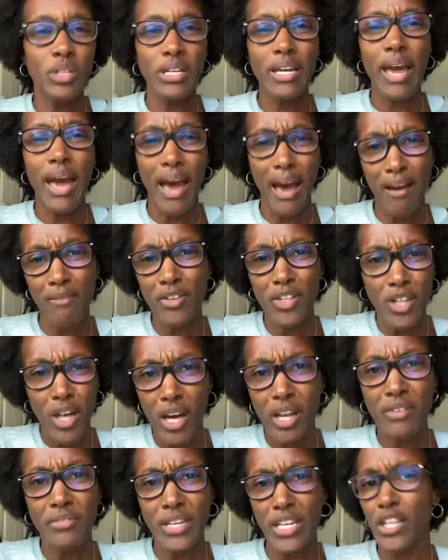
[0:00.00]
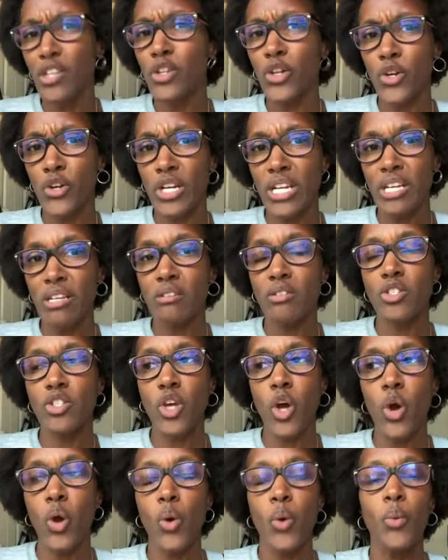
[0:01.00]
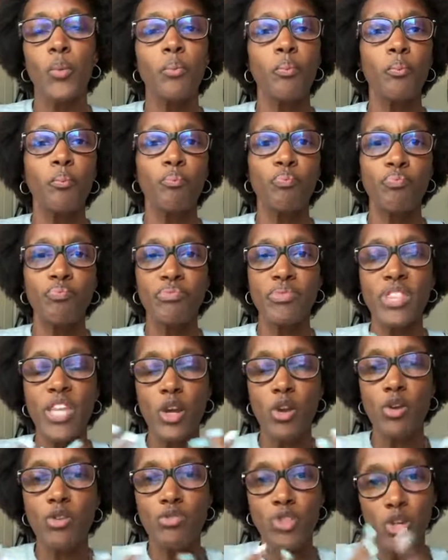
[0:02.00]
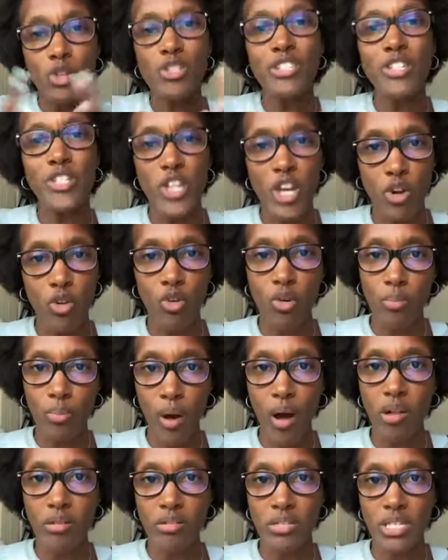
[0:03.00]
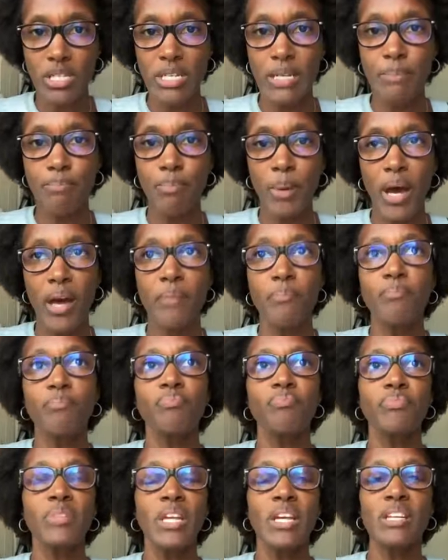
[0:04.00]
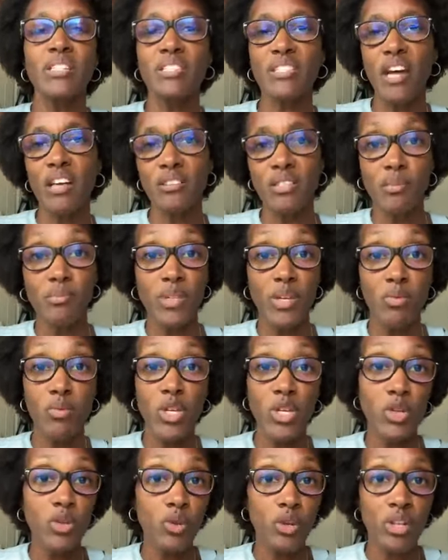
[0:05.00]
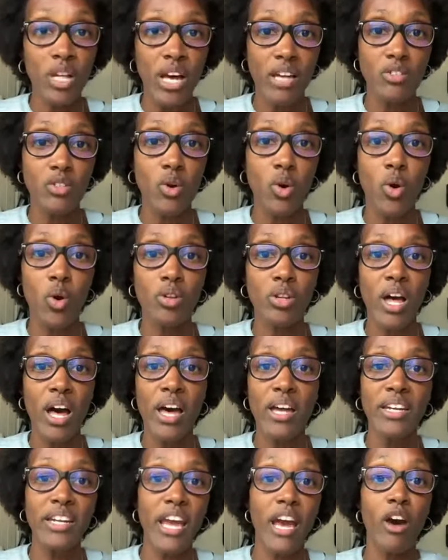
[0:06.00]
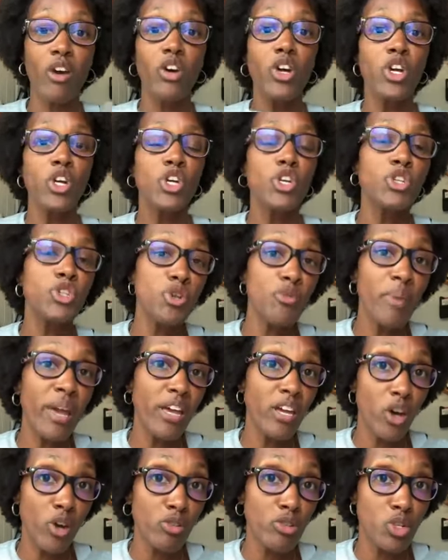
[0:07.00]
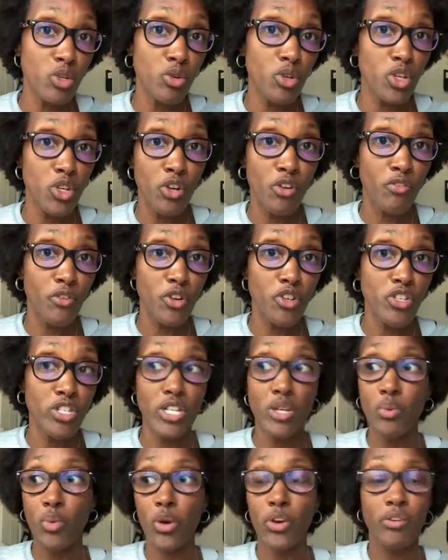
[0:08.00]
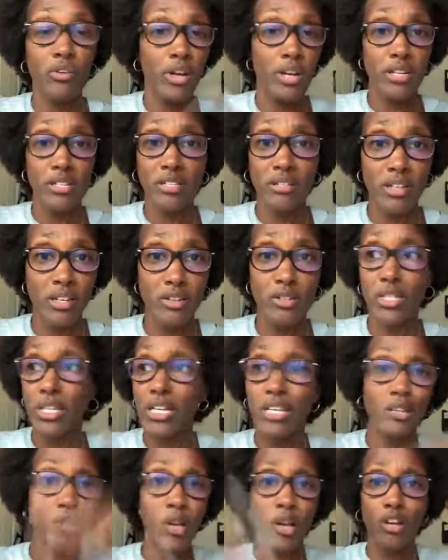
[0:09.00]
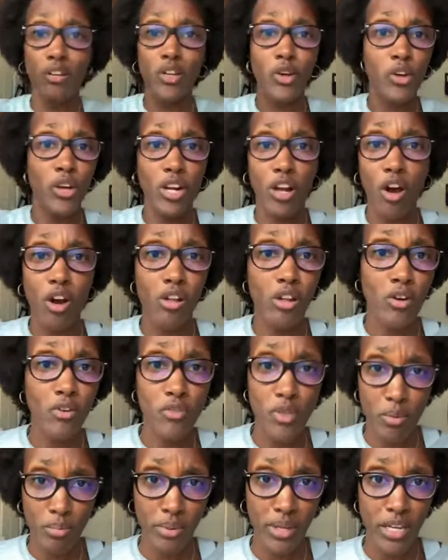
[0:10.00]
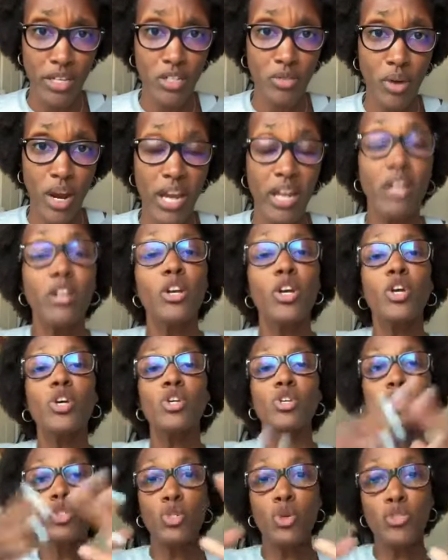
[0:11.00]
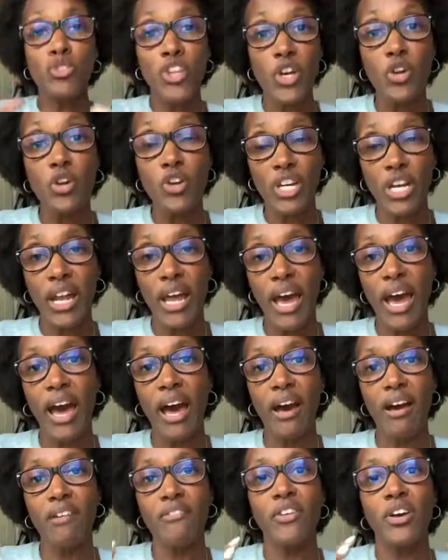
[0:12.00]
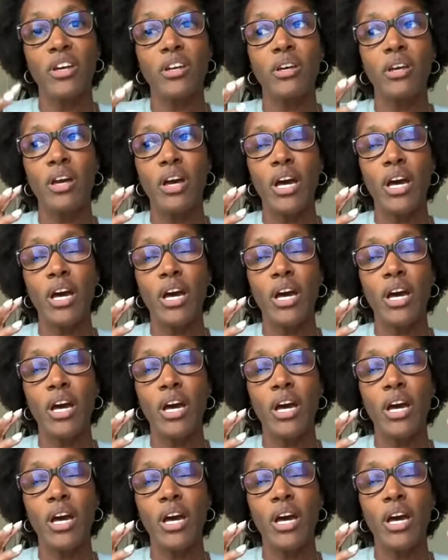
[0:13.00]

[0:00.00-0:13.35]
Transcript: really have a lot of e-learning, so there's a general policy, but it's not something we utilize a whole lot. Now, you may go to a university where there's e-learning all over the place, right? So they're going to have